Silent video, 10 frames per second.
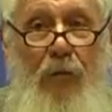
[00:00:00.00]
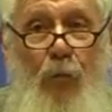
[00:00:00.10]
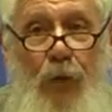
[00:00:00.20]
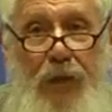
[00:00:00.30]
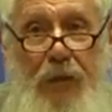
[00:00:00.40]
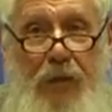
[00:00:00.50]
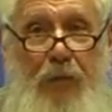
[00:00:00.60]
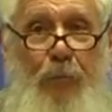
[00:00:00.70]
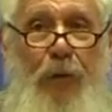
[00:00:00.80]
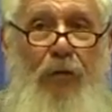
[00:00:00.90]
We are
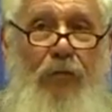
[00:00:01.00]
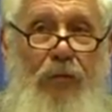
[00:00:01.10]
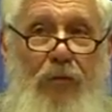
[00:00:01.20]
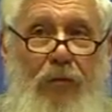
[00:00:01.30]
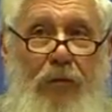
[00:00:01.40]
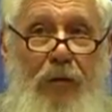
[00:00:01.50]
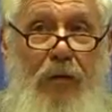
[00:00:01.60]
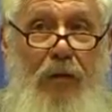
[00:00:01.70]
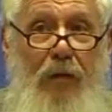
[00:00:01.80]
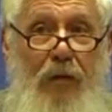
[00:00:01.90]
impatient.
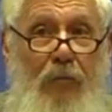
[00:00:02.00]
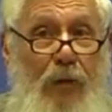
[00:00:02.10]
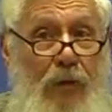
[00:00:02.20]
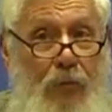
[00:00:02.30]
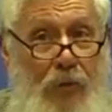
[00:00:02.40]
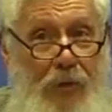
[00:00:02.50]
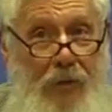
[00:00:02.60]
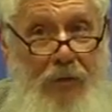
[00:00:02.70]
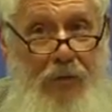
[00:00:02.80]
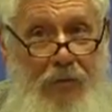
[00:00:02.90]
We do
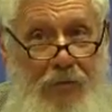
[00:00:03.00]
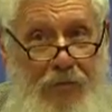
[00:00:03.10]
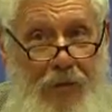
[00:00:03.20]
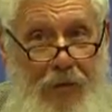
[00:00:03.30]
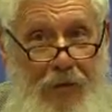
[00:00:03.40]
intend to stay